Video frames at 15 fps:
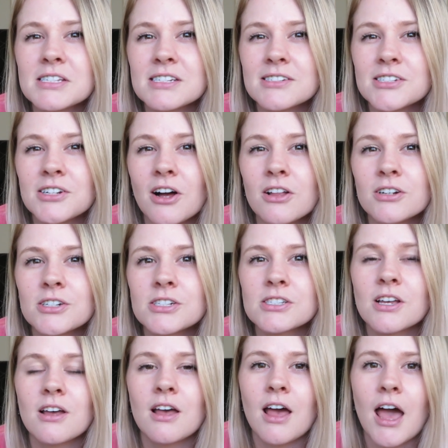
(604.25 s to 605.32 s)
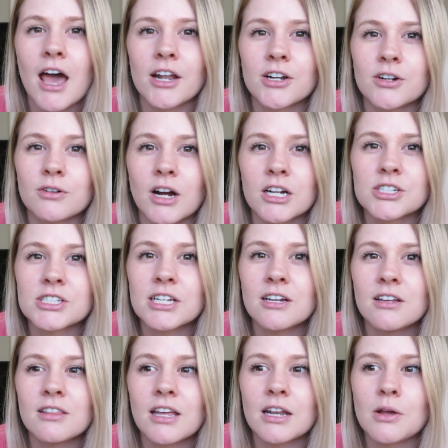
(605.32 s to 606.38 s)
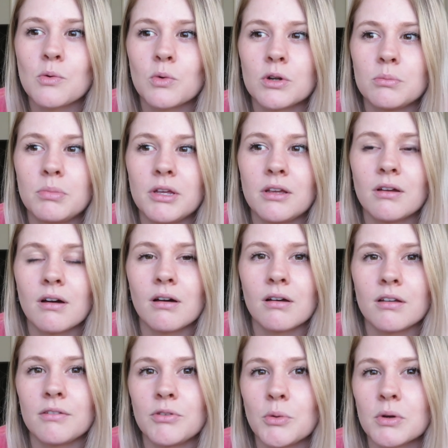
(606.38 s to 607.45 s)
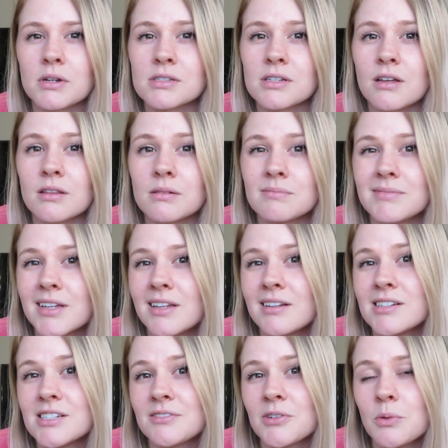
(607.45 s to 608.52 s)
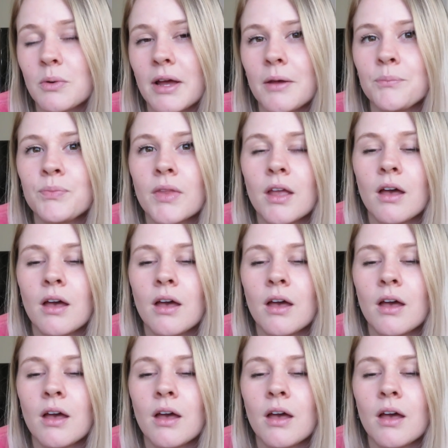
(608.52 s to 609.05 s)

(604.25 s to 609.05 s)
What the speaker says: $60 at a garage sale than it would be if you were to sell them in a different way.